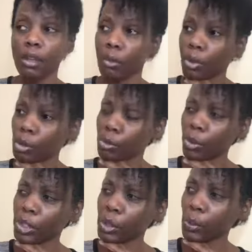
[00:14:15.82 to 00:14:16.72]
Were those
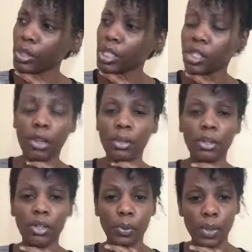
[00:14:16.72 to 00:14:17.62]
boys twins? No, they were
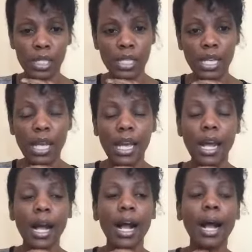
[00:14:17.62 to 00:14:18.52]
not twins
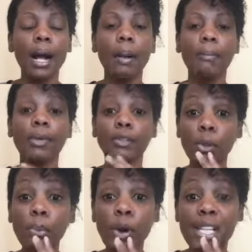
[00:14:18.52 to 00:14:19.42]
um,
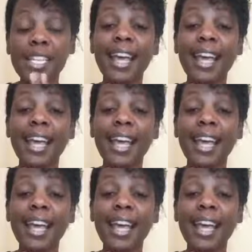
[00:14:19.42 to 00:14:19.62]
two boys.